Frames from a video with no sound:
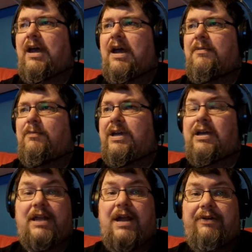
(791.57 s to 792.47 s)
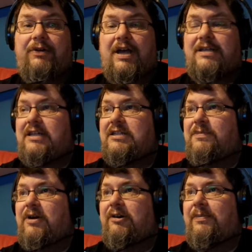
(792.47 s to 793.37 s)
uh, we can carry on asking
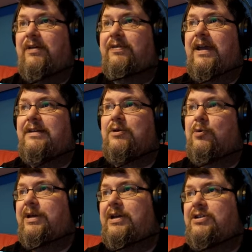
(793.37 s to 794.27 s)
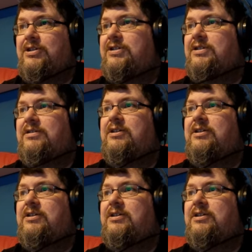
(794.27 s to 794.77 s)
Tamara about things, or we can just